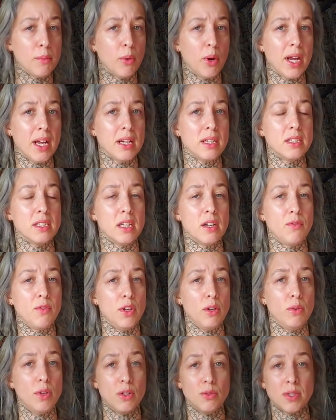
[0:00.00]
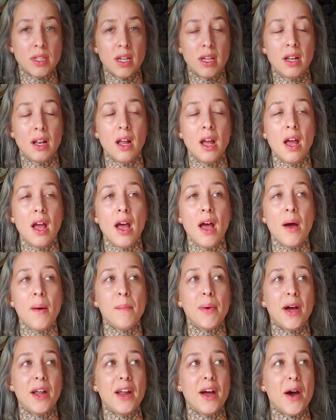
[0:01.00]
brand if you use it,
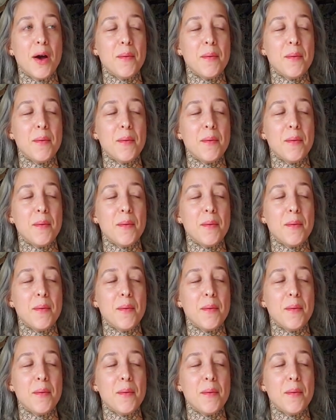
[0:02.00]
but